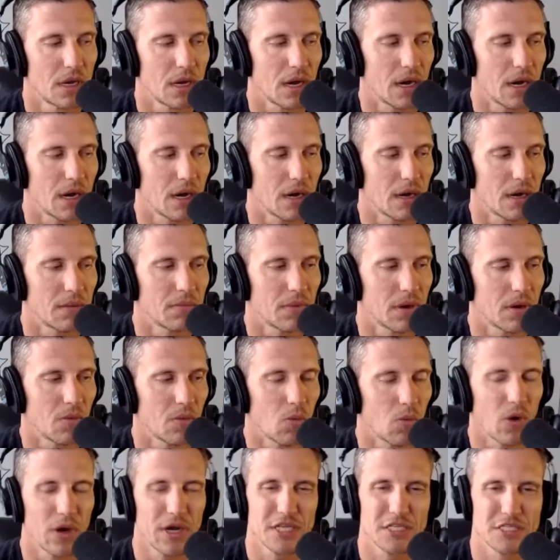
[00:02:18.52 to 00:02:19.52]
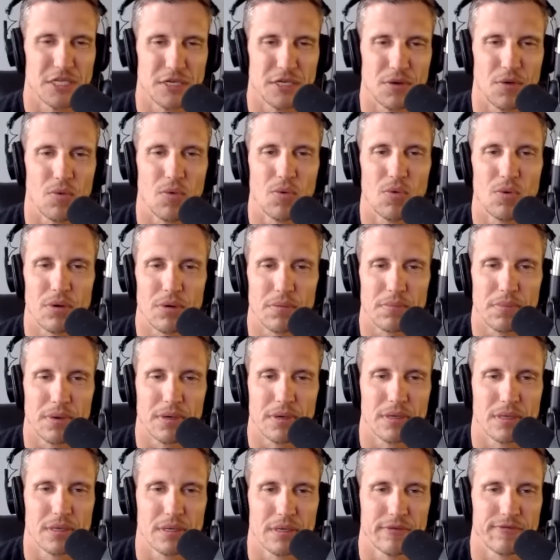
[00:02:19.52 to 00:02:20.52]
Um, what is an orb?
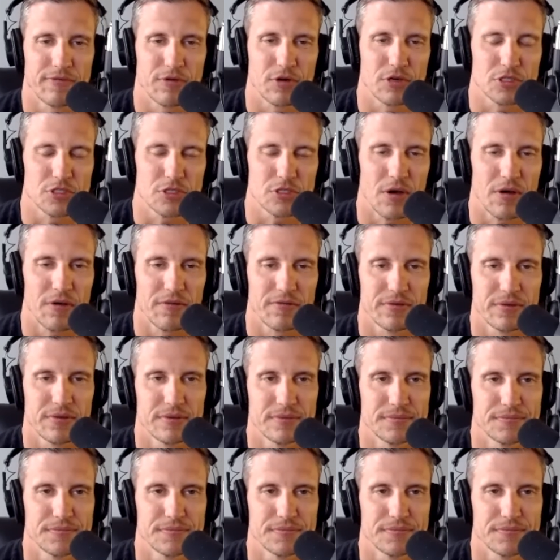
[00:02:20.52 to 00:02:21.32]
First off,